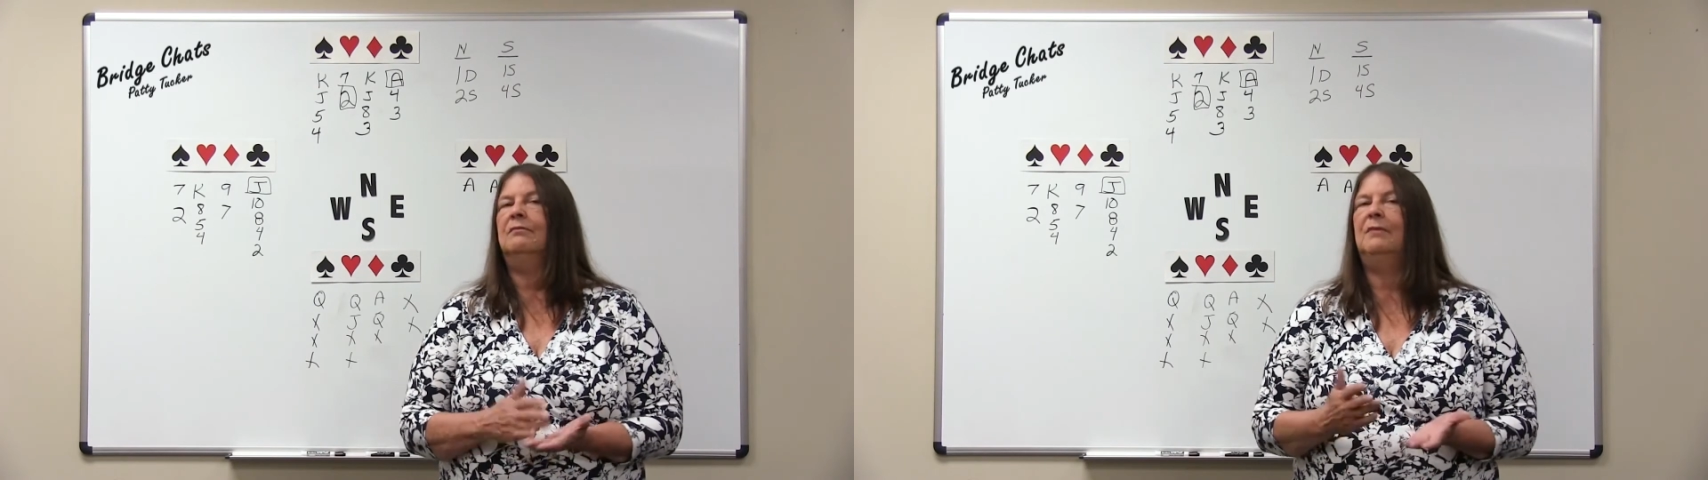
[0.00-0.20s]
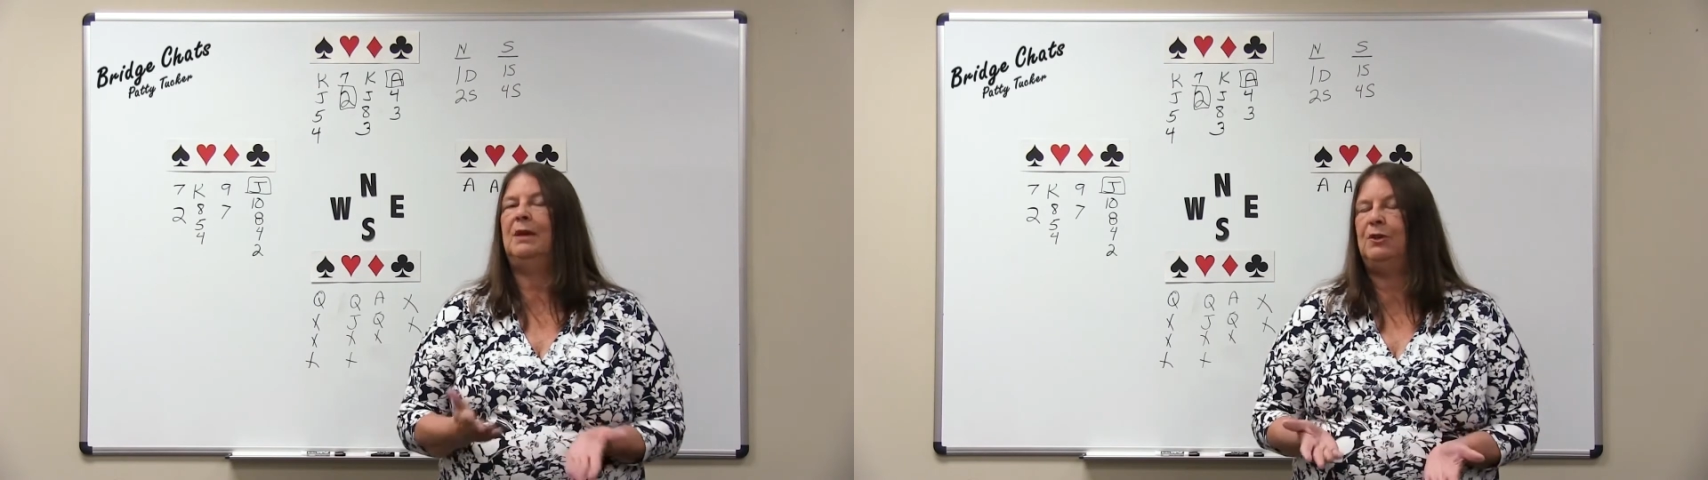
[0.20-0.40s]

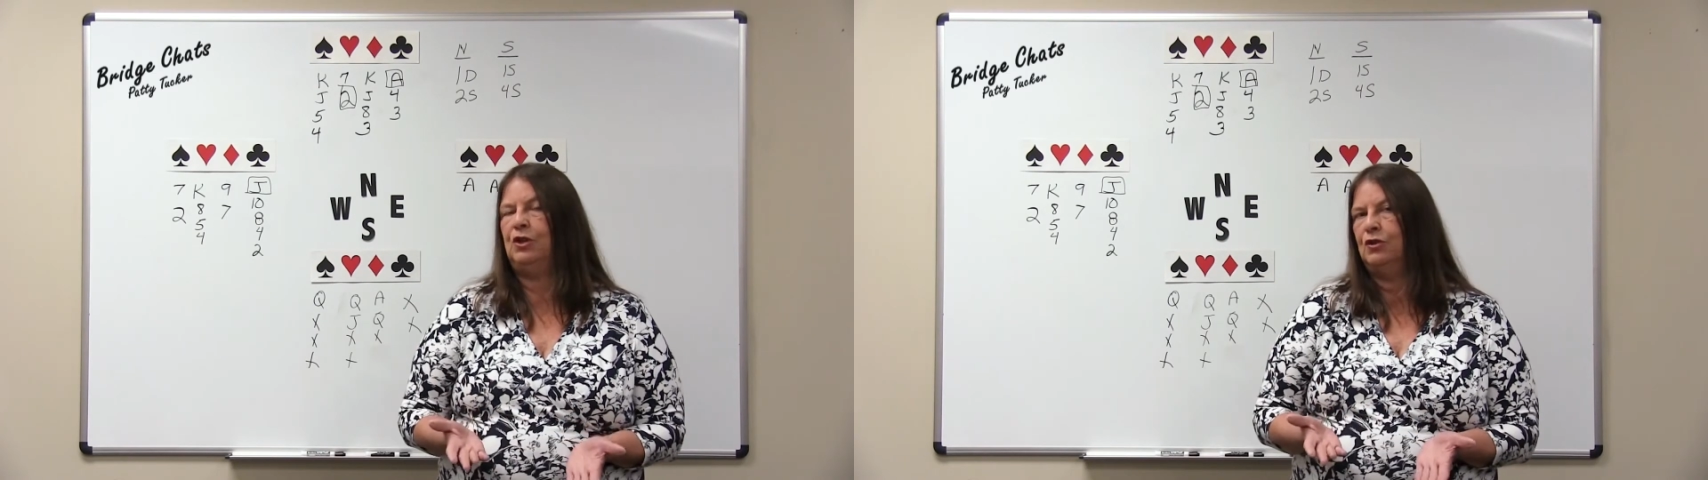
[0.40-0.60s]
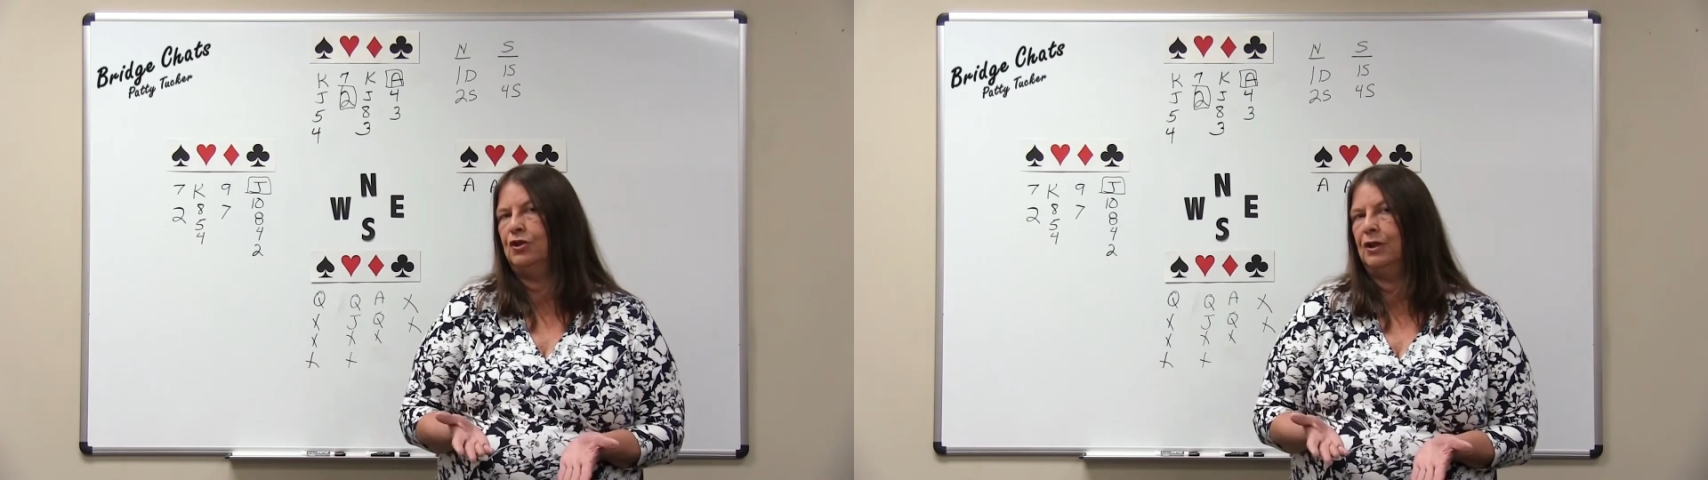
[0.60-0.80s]
maybe
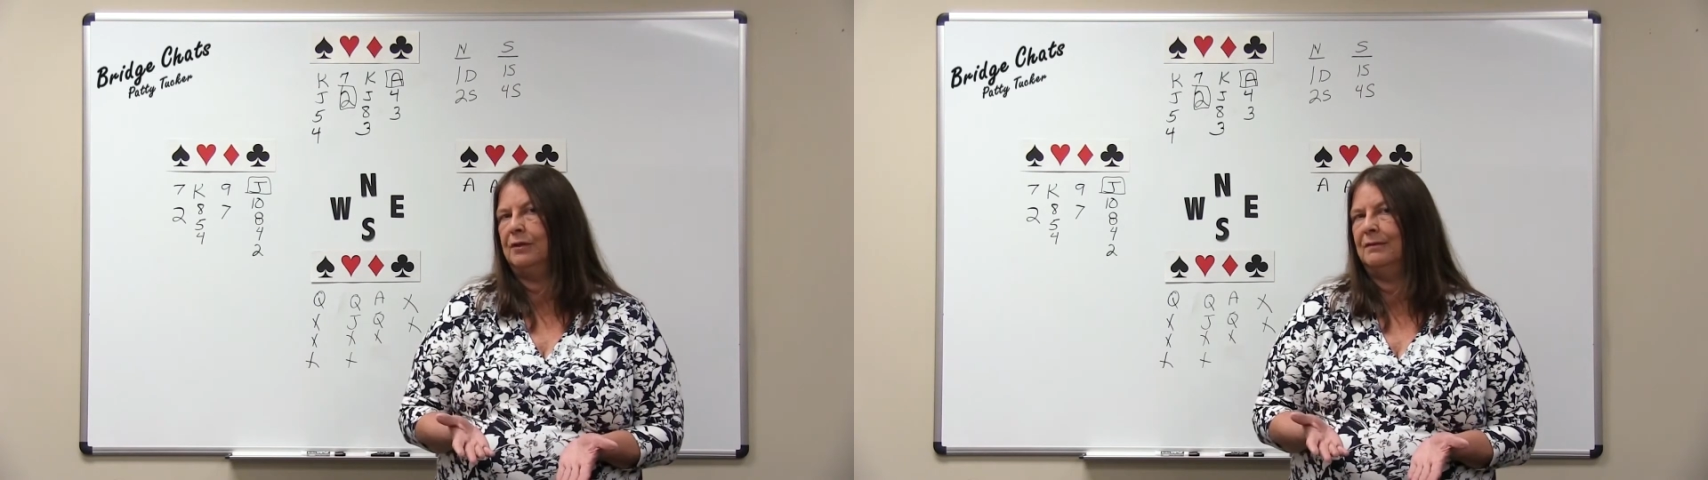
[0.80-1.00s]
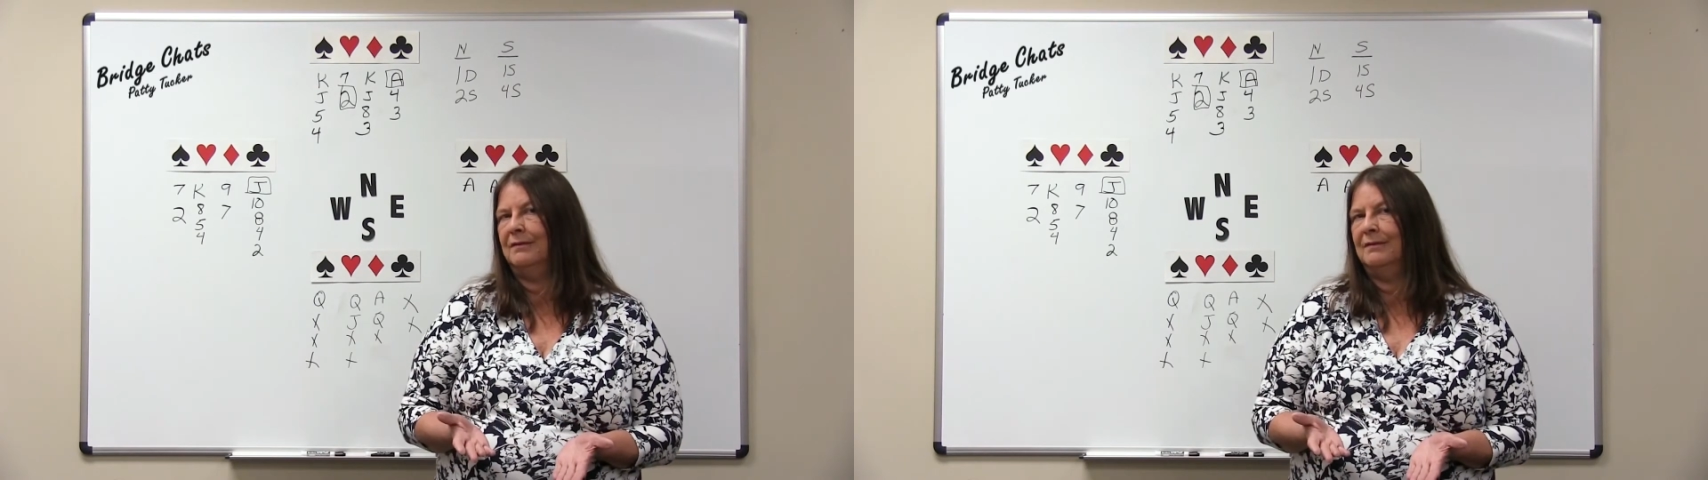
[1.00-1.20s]
you should.